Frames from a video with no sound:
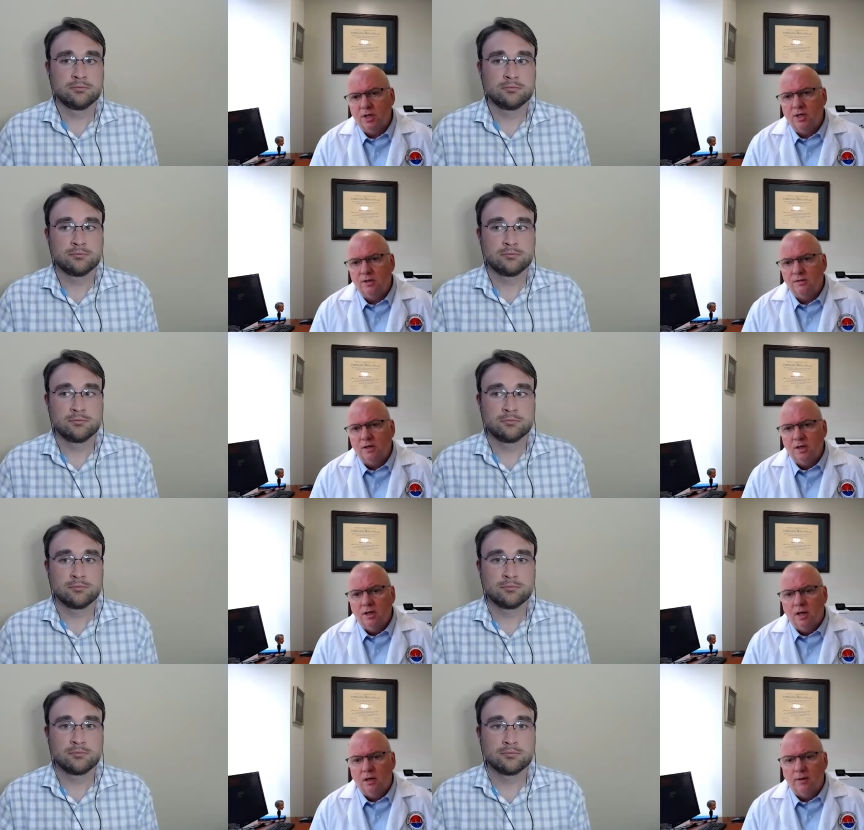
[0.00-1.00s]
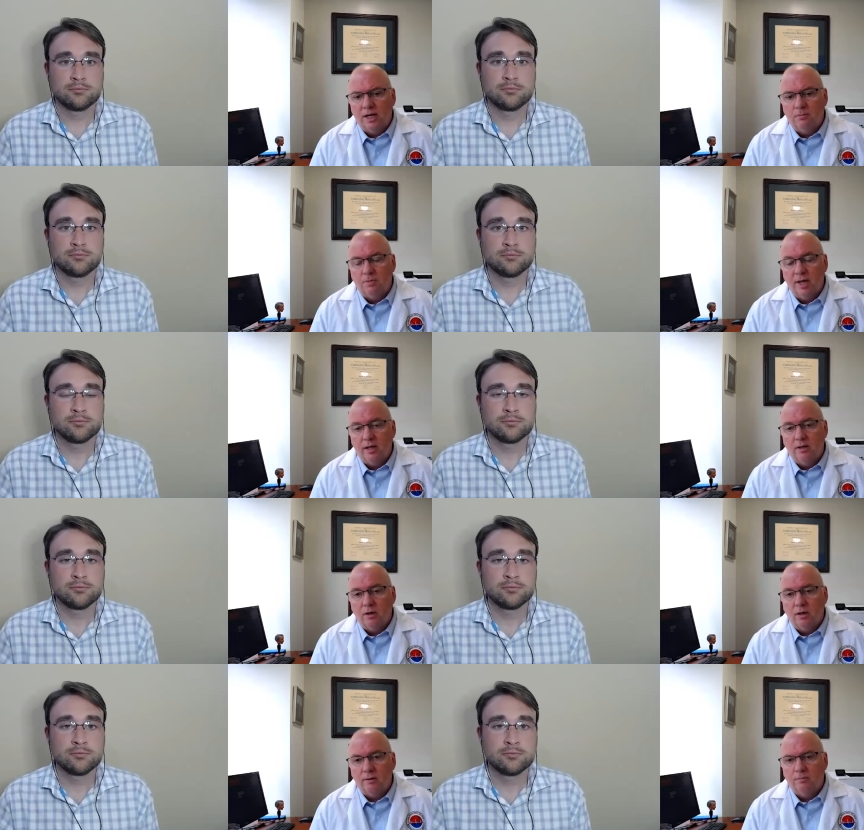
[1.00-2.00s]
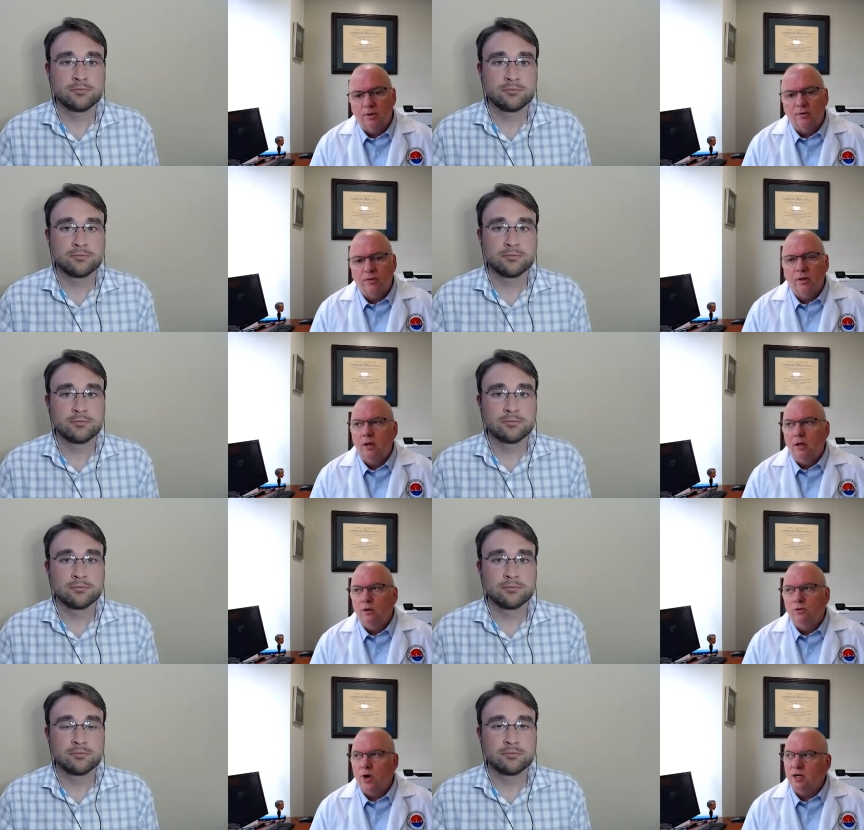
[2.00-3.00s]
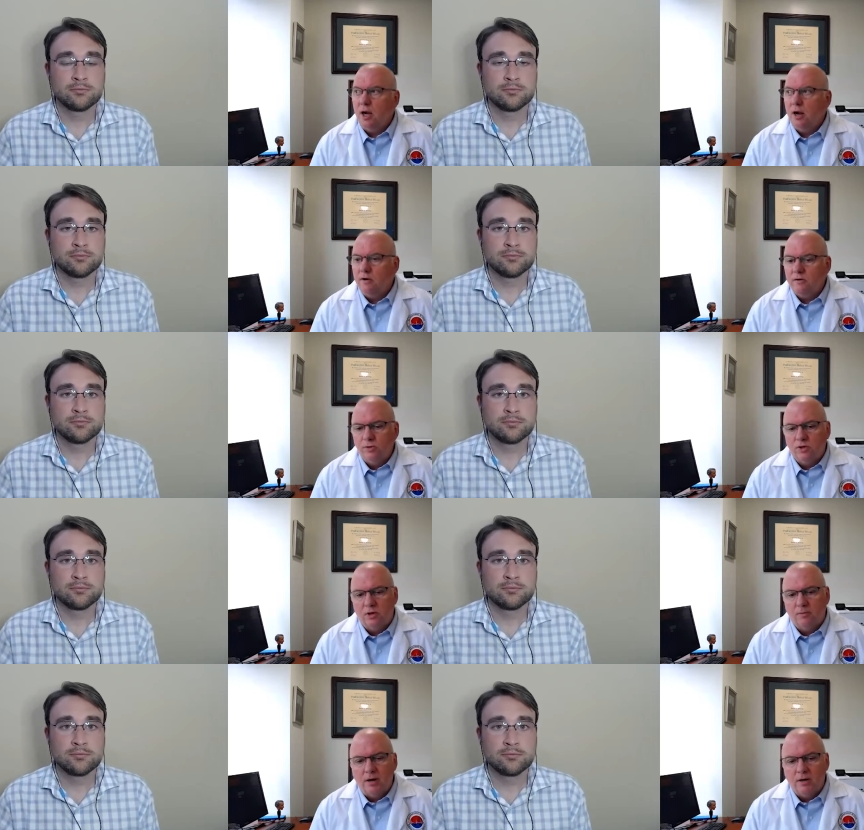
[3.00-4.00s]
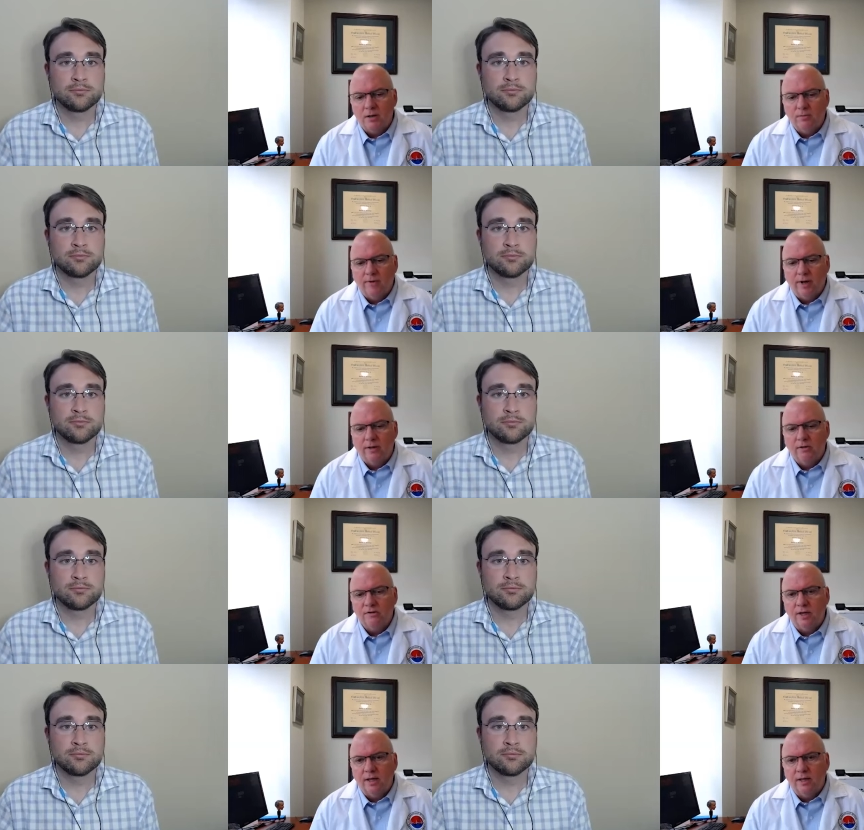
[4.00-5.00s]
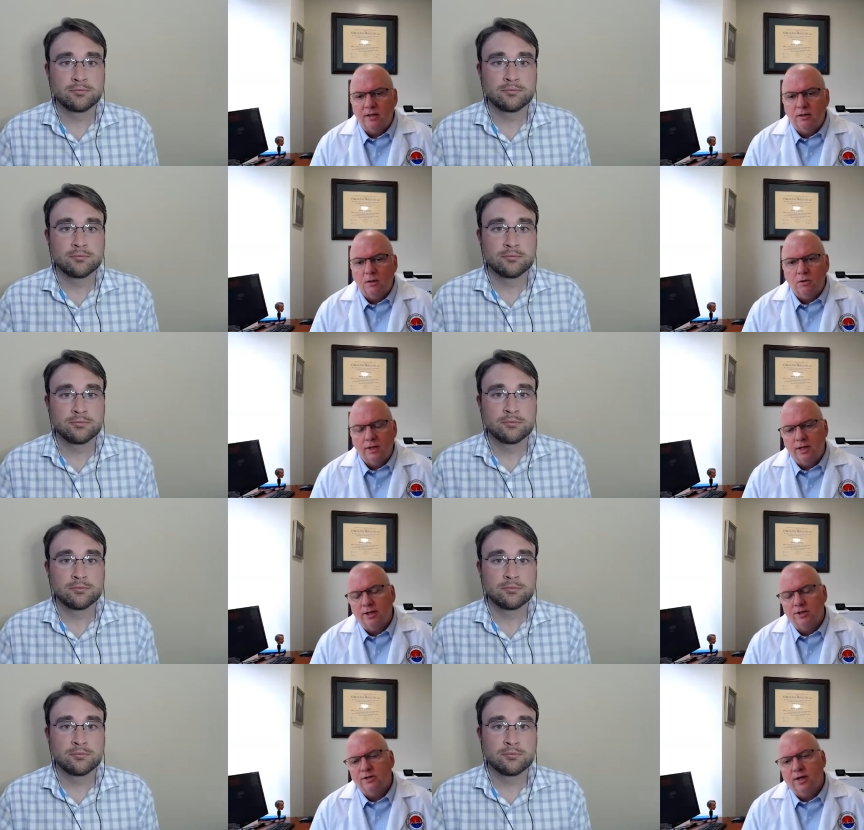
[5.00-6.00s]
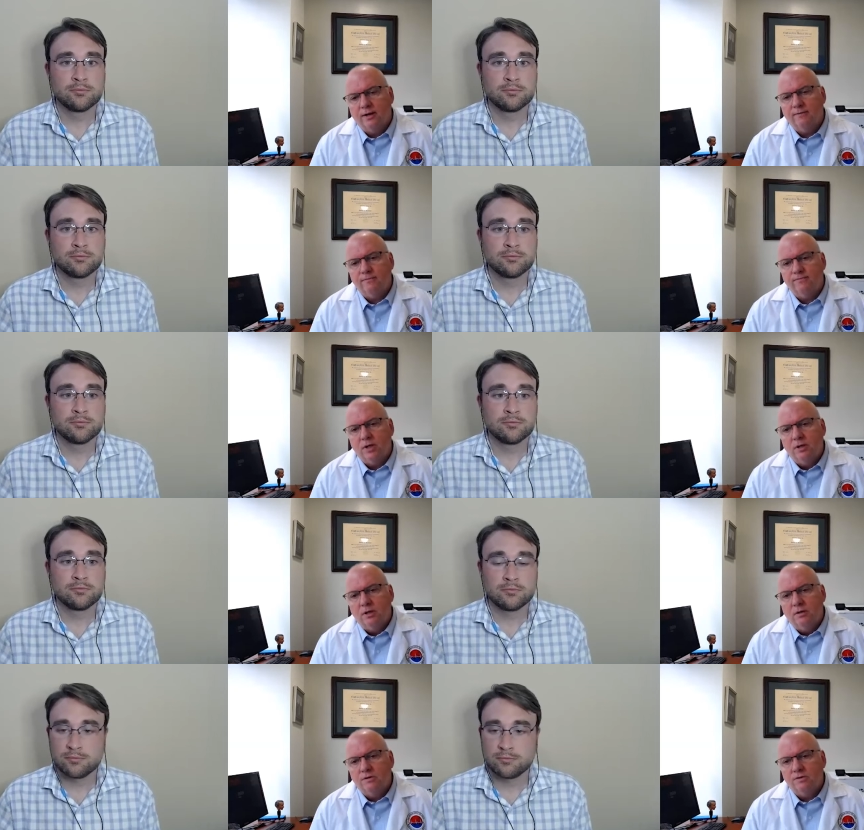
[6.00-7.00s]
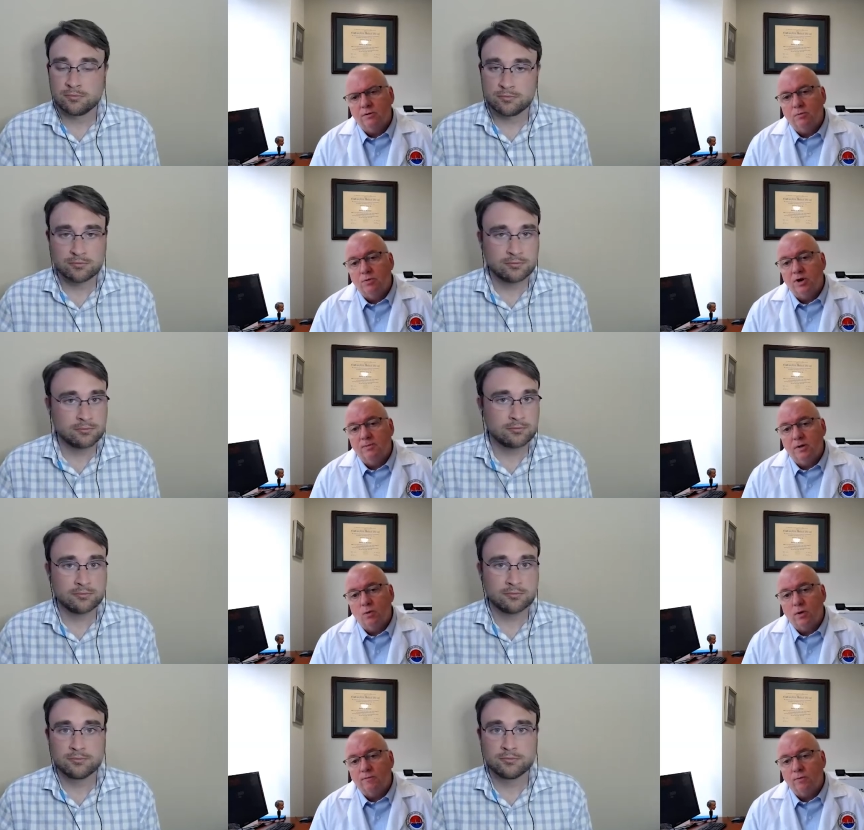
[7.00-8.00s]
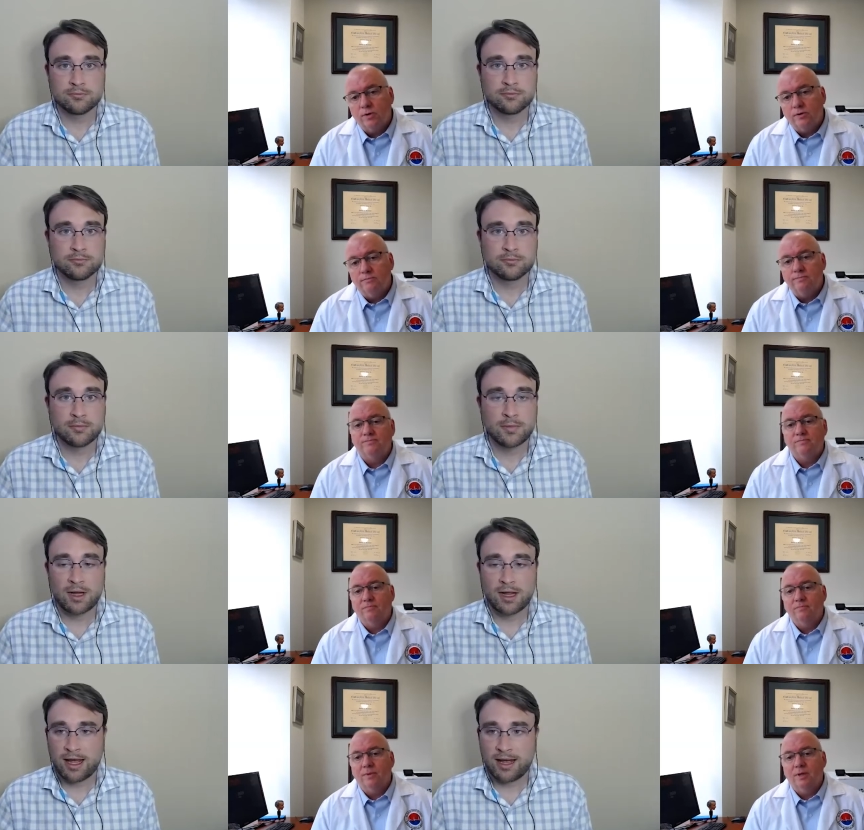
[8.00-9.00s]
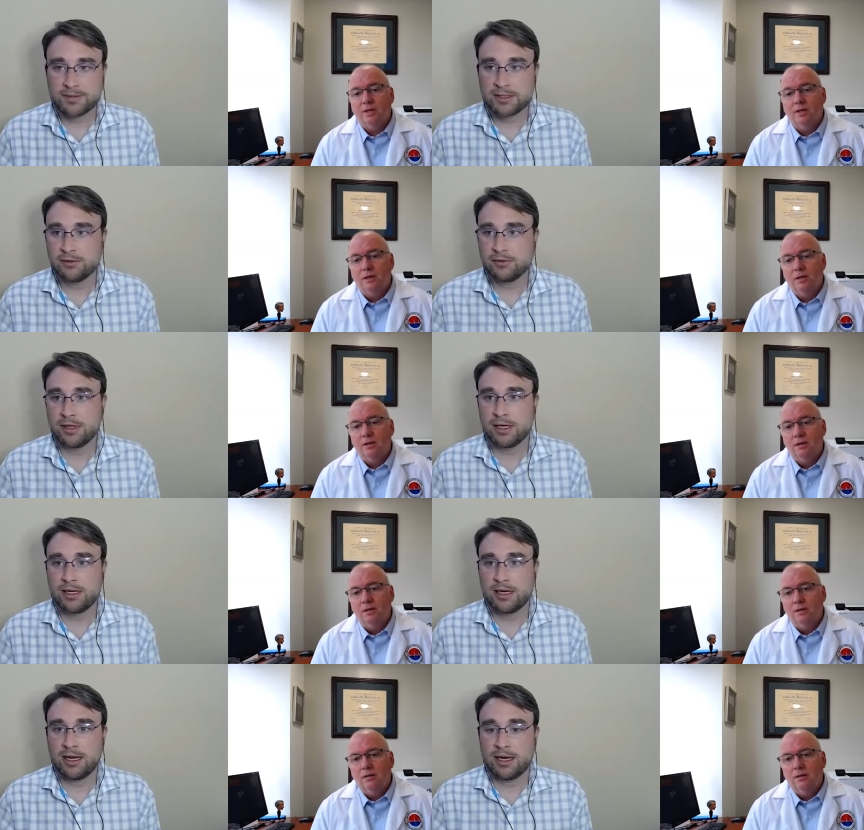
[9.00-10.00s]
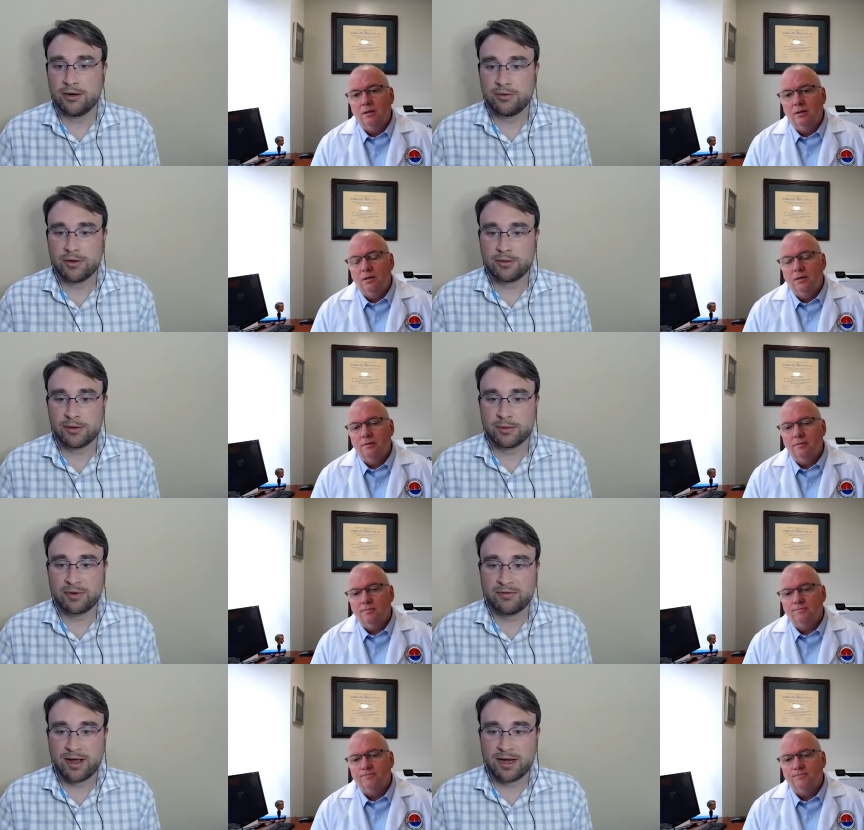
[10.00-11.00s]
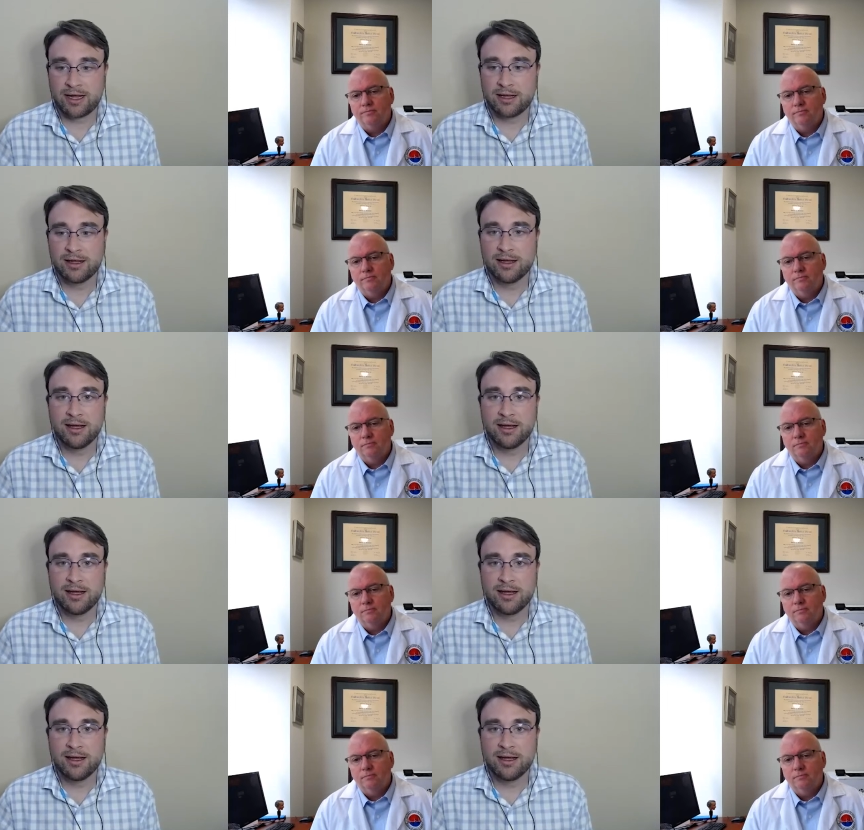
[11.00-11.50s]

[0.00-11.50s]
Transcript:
Speaker 1: PAs, uh, and med, both direct hires, which are American providers, and locally engaged
Speaker 2: staff. So pretty big workforce. Absolutely, and and I know they're they're providing